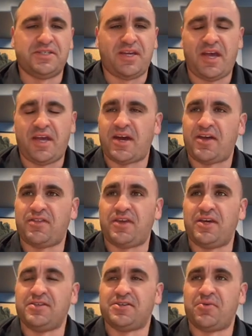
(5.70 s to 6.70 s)
AI
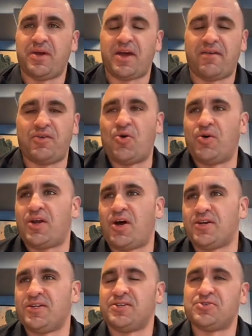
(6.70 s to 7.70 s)
things that we have going
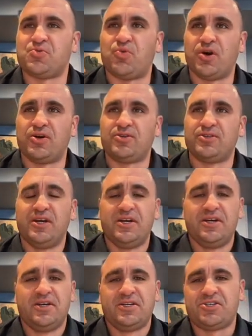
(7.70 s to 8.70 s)
on in this world.
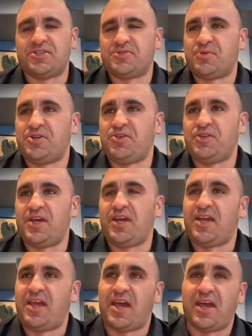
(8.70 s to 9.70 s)
Just when you think
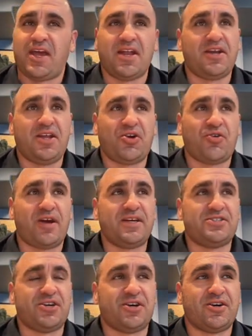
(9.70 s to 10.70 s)
it can't get any
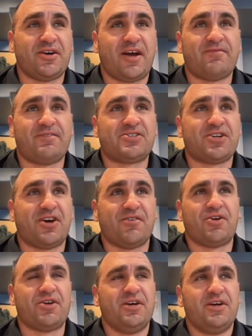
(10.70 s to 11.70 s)
crazier, I've
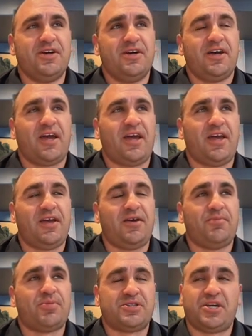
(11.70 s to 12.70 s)
discovered a
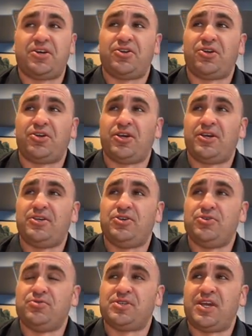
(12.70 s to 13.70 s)
particularly
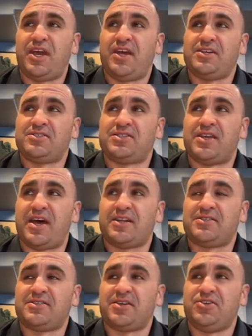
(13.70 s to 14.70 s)
use case
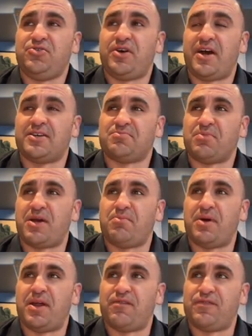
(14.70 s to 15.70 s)
that you guys might
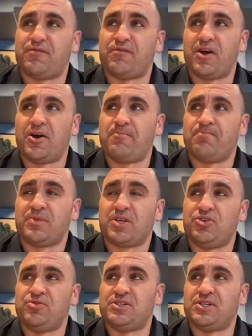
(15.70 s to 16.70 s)
benefit from
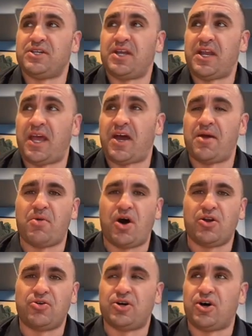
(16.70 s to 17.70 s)
using an AI
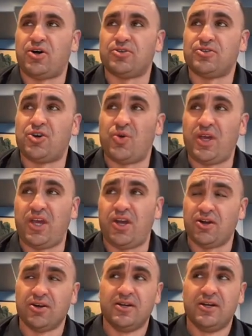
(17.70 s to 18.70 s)
model called
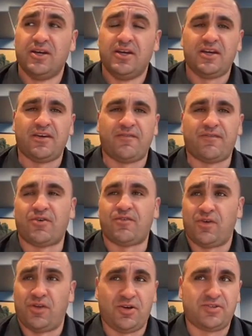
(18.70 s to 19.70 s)
Cohere. And for
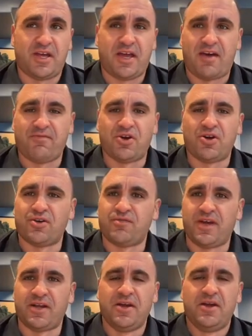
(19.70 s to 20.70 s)
those that haven't heard of
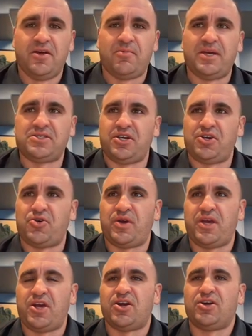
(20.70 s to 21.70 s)
it, basically
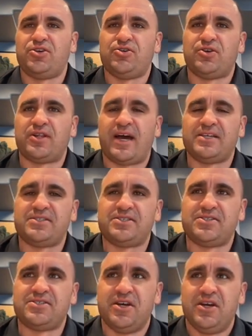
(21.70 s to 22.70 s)
Cohere
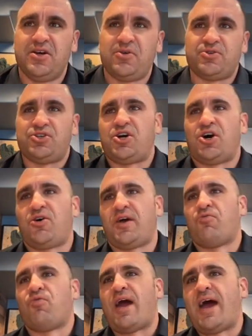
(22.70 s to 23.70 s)
utilizes what you call a
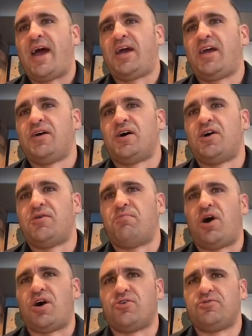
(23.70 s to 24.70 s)
RAG
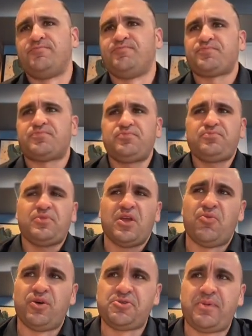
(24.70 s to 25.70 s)
model,
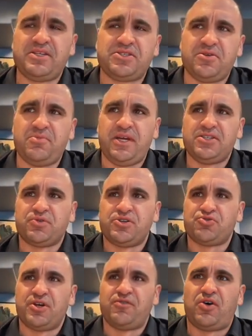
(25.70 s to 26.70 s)
which basically means
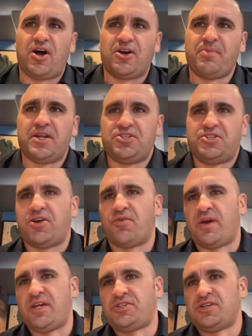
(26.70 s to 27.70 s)
Retrieval Augmented
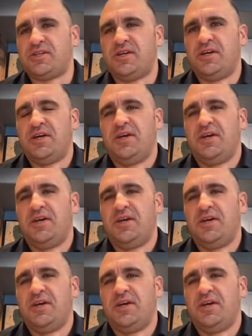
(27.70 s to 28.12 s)
Generation.